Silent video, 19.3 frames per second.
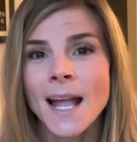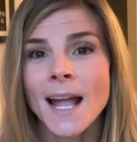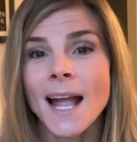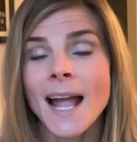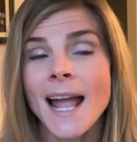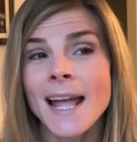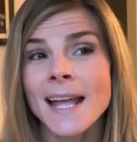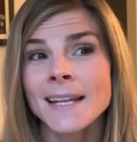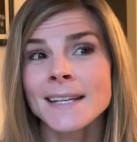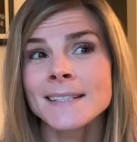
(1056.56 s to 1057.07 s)

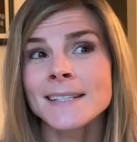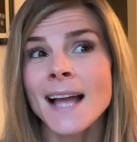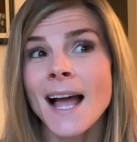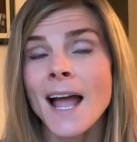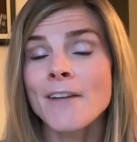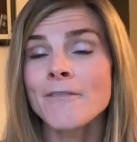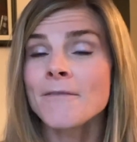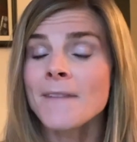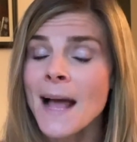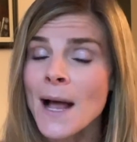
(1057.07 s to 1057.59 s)
And
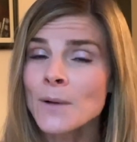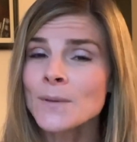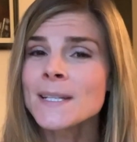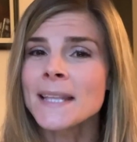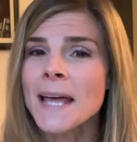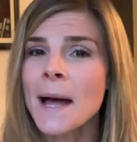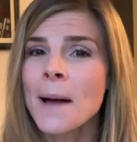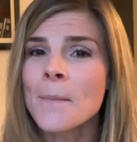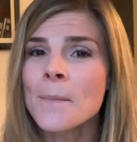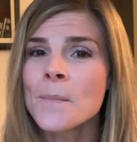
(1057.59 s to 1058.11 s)
I found
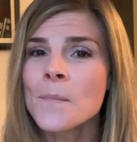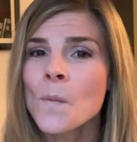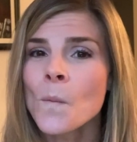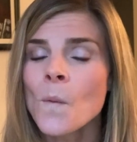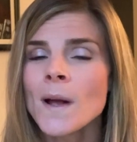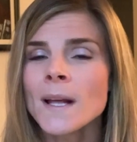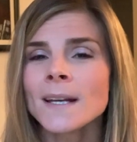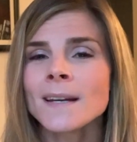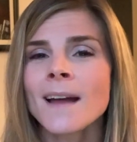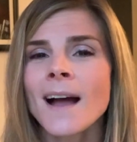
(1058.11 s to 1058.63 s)
them
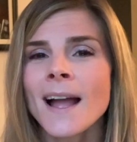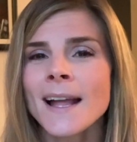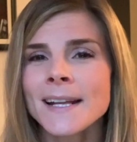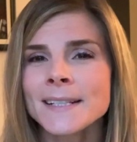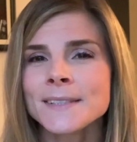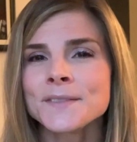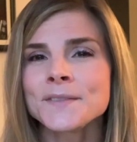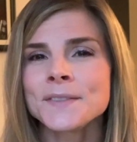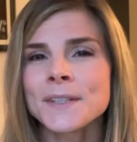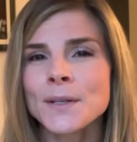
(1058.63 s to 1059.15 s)
when I
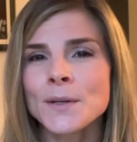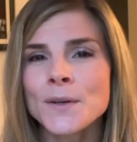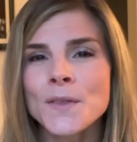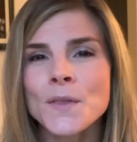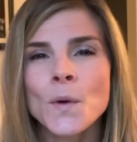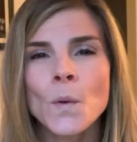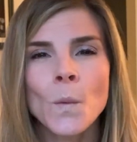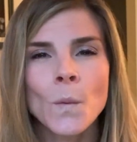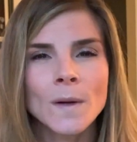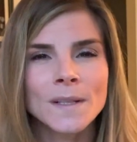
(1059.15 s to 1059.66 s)
considered
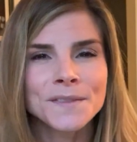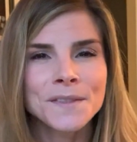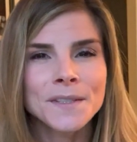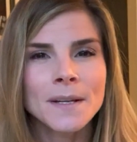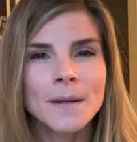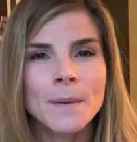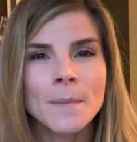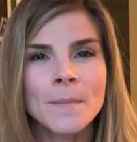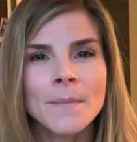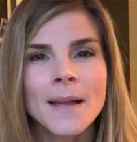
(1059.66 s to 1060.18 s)
the
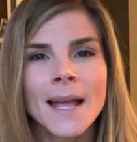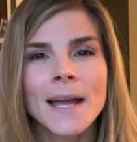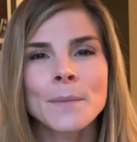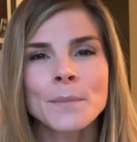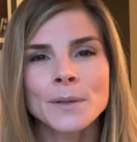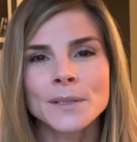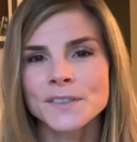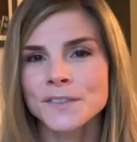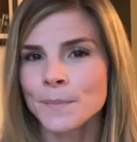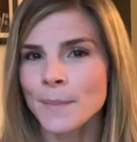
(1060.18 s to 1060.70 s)
wisdom and
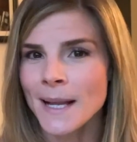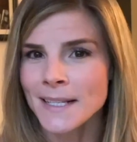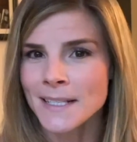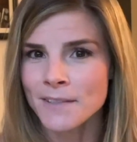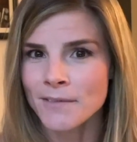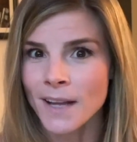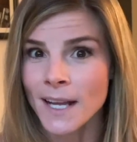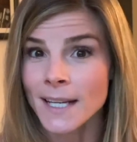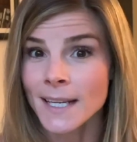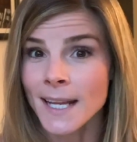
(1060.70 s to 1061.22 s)

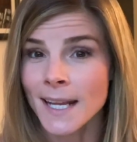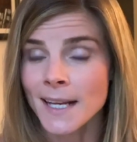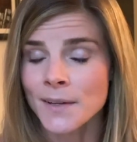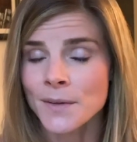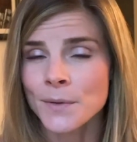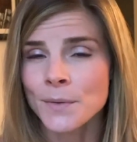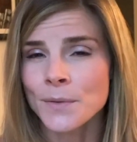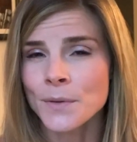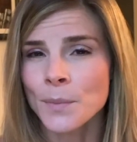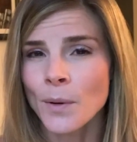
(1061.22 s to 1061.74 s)
perspective I'd gained
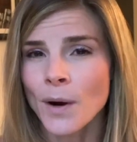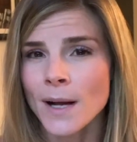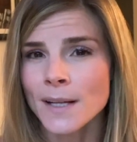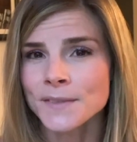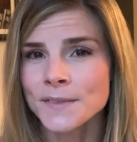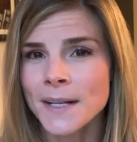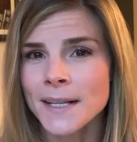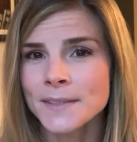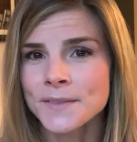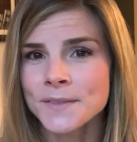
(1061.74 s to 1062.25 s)
through the
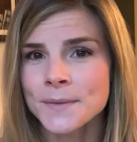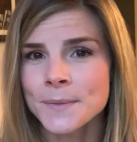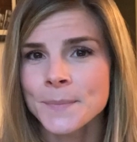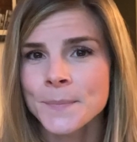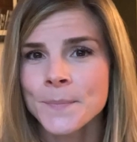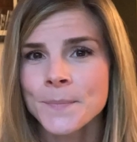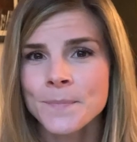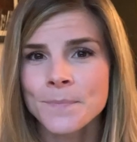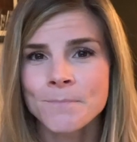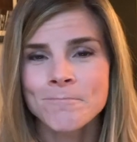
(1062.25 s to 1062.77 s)
process.
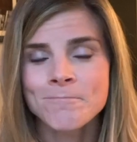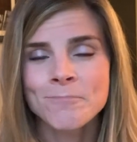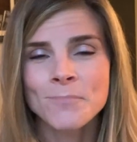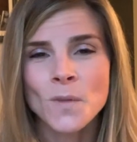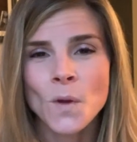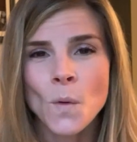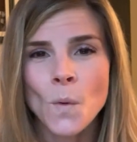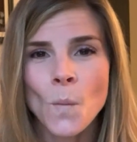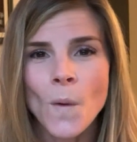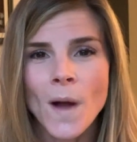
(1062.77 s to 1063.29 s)

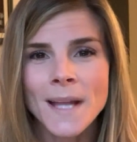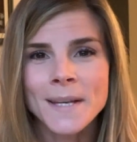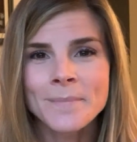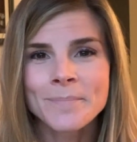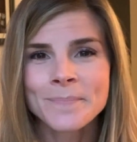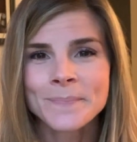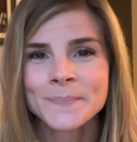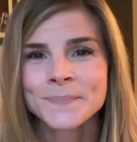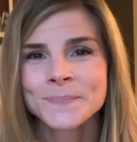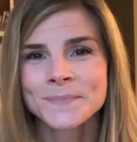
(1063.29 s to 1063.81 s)

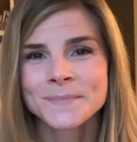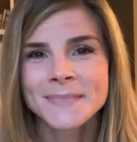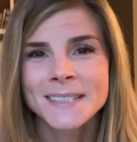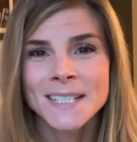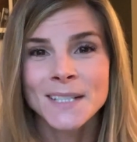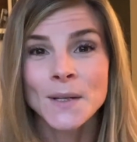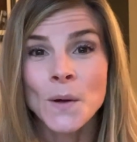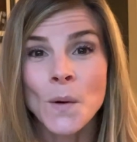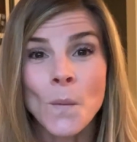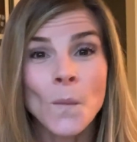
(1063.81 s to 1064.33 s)
1,
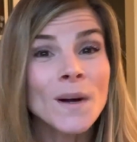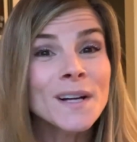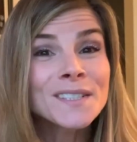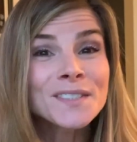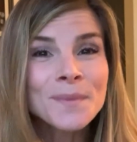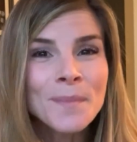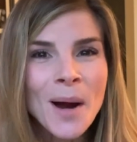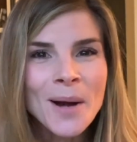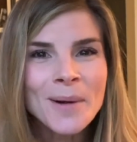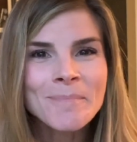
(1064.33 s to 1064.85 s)
work
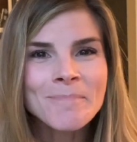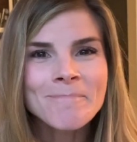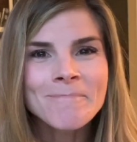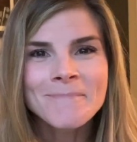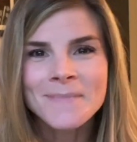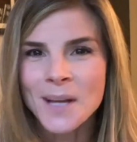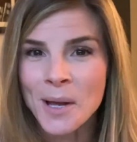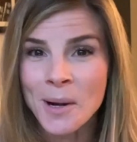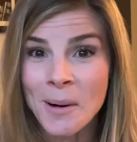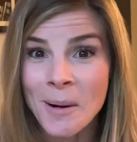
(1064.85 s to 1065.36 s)
smart,
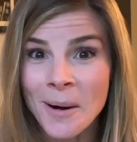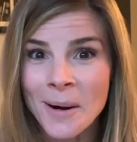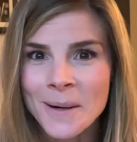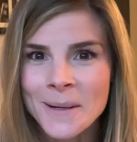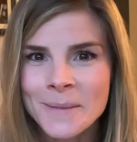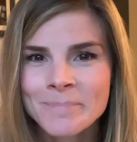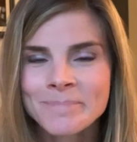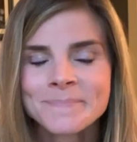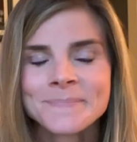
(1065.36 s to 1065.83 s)
not hard.